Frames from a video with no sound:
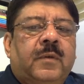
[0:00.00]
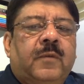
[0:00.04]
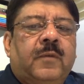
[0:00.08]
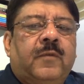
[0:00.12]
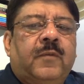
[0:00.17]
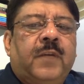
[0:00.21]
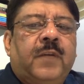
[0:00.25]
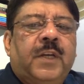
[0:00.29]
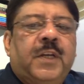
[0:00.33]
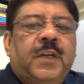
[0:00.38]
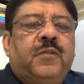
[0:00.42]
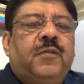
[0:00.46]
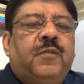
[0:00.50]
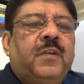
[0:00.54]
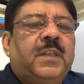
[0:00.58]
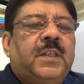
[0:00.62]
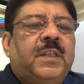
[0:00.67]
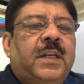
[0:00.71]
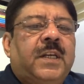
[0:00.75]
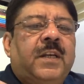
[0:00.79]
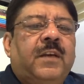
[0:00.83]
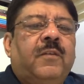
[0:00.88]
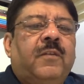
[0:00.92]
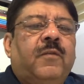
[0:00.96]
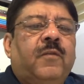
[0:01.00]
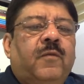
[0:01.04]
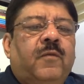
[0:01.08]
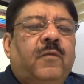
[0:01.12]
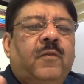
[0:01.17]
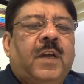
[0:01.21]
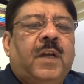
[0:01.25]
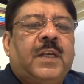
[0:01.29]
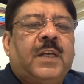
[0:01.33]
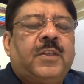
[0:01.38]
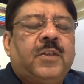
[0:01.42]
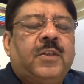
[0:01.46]
finish visiting
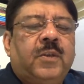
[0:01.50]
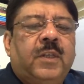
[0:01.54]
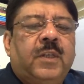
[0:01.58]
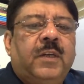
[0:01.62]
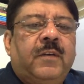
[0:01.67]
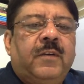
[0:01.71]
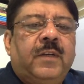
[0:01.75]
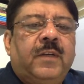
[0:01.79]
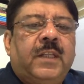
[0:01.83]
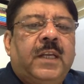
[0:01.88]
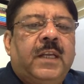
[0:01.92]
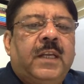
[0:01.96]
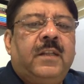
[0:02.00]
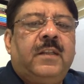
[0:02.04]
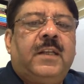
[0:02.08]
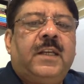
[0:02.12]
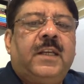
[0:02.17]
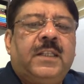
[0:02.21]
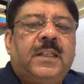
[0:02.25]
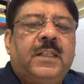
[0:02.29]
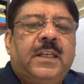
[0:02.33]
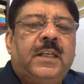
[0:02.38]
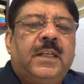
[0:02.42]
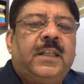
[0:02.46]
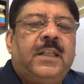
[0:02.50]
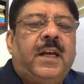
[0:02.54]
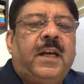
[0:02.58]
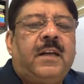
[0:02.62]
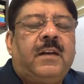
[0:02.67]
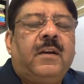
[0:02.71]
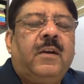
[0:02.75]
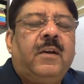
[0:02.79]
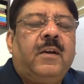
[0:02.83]
Vaishno Devi, then they say that,